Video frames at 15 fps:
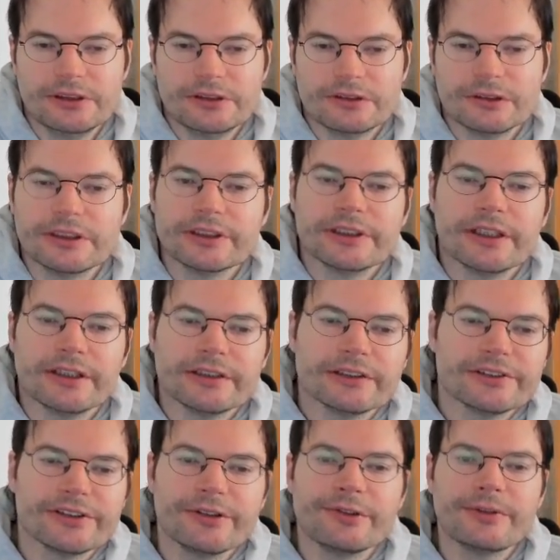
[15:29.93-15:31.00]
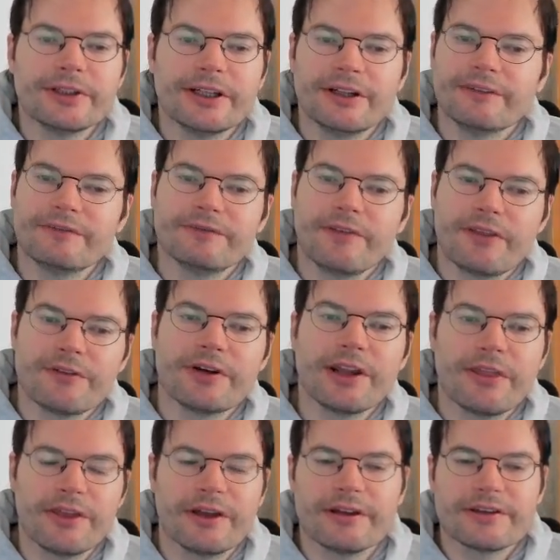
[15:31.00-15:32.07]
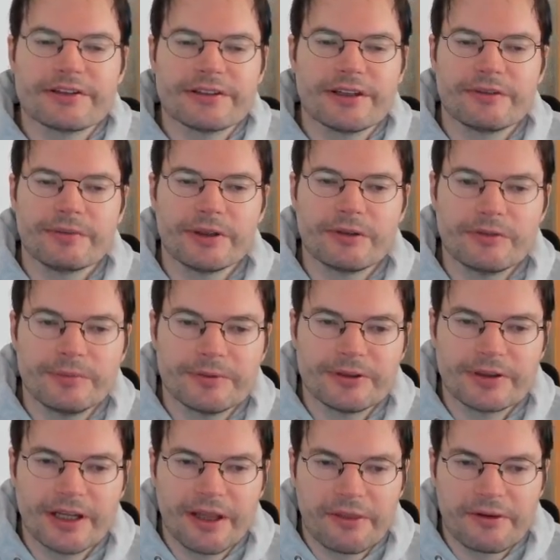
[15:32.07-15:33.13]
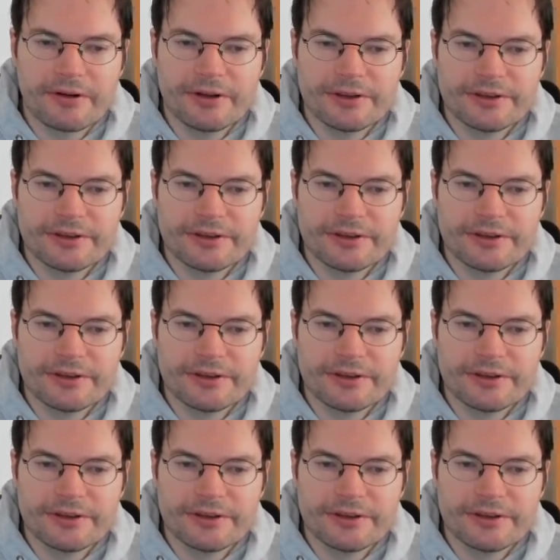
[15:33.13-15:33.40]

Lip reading: Right, and so we have three things that we group together: